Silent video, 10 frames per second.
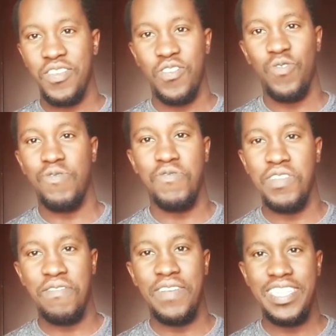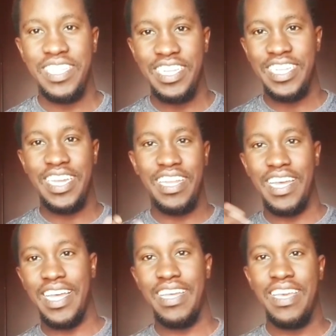You know, we've never seen each
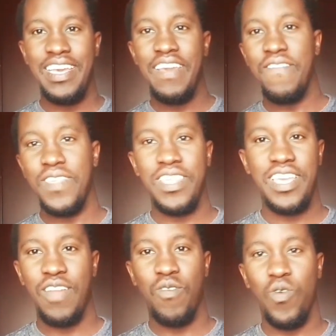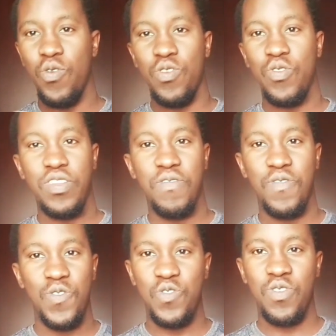other physically. We're always on the
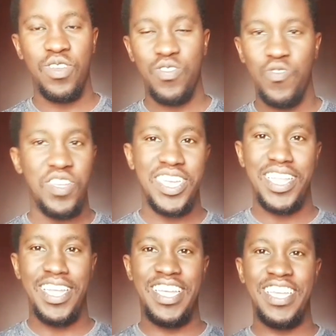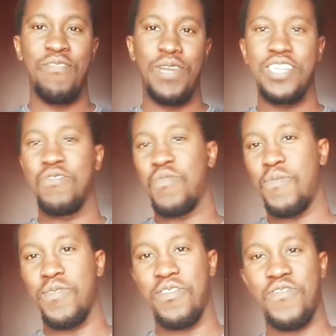phone talking to each other, but she's my
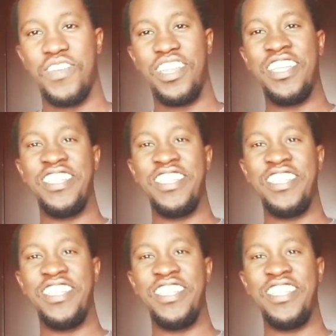best friend.